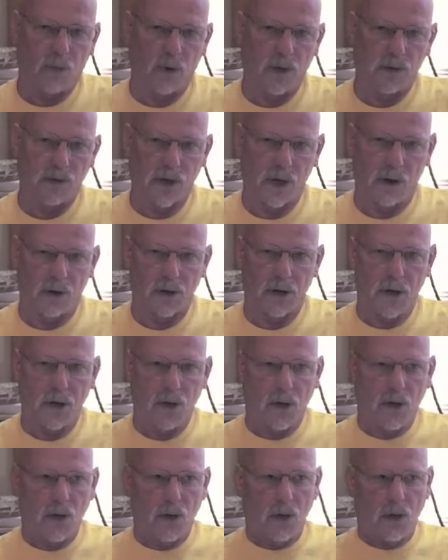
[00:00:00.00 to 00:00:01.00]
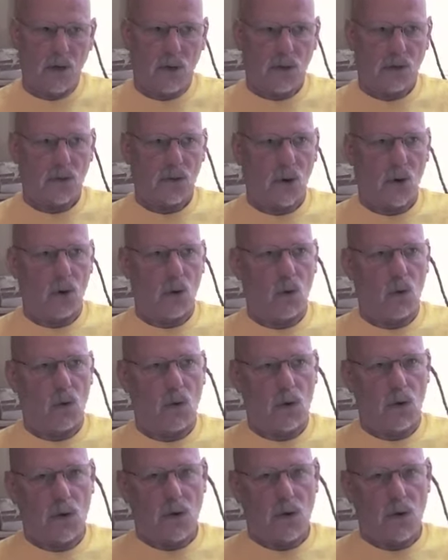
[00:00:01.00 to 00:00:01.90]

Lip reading: points out. So